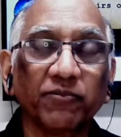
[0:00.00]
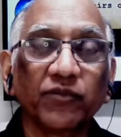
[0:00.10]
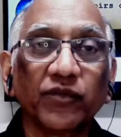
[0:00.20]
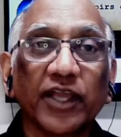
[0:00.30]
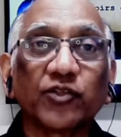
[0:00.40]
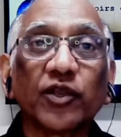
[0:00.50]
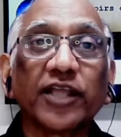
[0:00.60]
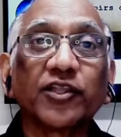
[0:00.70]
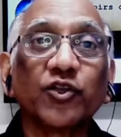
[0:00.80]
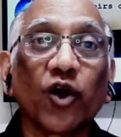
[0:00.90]
He had to let
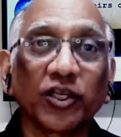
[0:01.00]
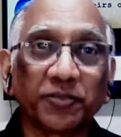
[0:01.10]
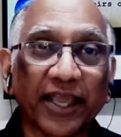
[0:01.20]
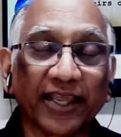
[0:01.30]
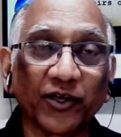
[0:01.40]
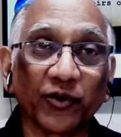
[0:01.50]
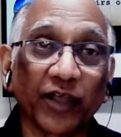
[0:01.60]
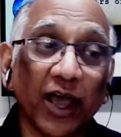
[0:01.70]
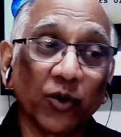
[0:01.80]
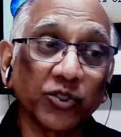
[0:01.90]
the dogs back into the
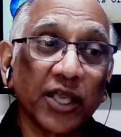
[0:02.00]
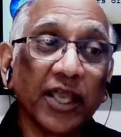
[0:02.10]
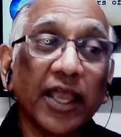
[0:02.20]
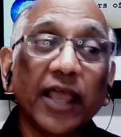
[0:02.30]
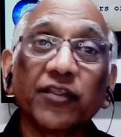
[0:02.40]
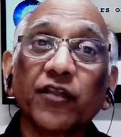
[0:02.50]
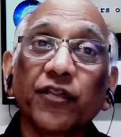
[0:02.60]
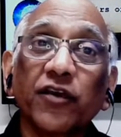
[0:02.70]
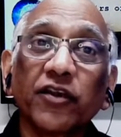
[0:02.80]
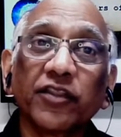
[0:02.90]
house. And the
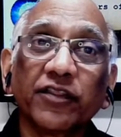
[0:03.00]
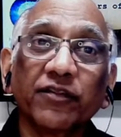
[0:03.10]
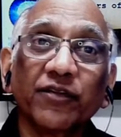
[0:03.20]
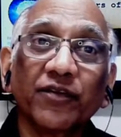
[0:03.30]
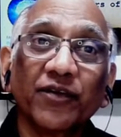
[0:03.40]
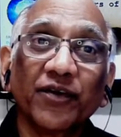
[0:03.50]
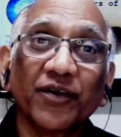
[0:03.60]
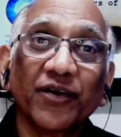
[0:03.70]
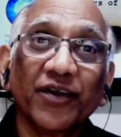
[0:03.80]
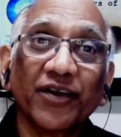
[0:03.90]
third... Okay, he just murdered the
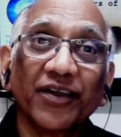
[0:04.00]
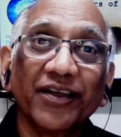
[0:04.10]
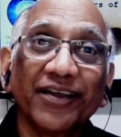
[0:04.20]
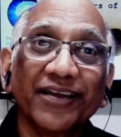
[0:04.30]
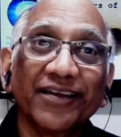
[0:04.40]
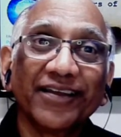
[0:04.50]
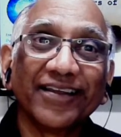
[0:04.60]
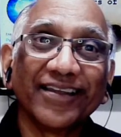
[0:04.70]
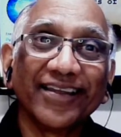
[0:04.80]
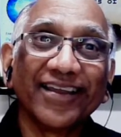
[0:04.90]
wife. He's worried about the
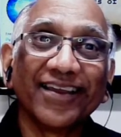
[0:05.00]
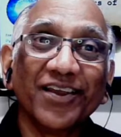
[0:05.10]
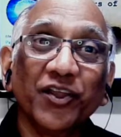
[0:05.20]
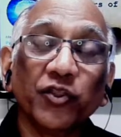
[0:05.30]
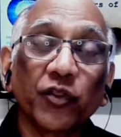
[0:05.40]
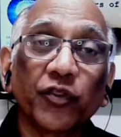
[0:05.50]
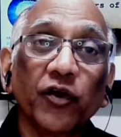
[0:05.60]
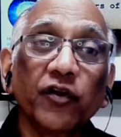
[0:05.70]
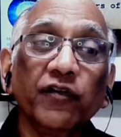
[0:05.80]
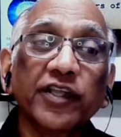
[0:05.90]
dog. Yeah. The
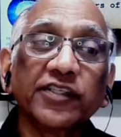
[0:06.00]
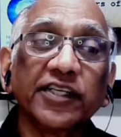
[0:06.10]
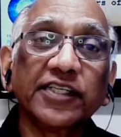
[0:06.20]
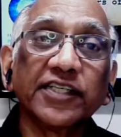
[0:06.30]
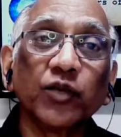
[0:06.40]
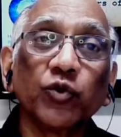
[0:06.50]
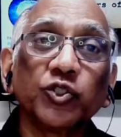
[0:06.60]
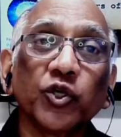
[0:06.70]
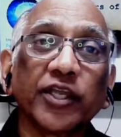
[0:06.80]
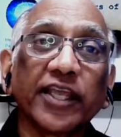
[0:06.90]
third reason, he said, was
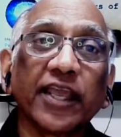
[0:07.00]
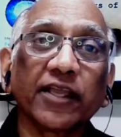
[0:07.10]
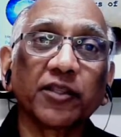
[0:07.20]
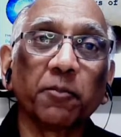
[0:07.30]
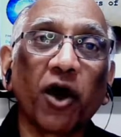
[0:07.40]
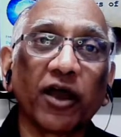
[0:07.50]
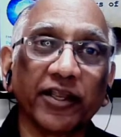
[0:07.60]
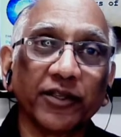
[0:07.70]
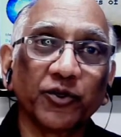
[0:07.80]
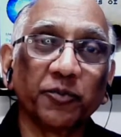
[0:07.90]
to kick the
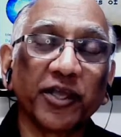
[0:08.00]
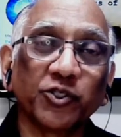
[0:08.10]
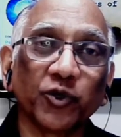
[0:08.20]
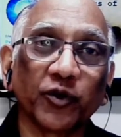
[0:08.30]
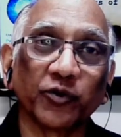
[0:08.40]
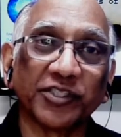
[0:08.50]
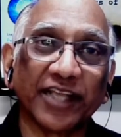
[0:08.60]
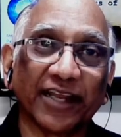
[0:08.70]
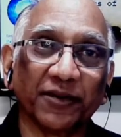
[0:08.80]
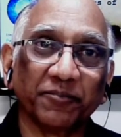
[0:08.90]
body to make sure it was dead.